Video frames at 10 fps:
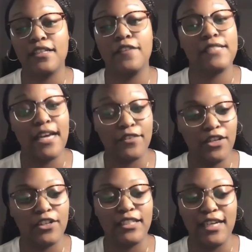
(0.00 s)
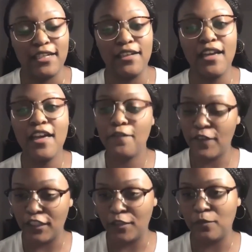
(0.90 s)
of South Carolina,
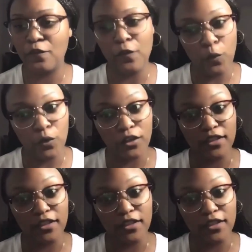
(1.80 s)
Philip Ford.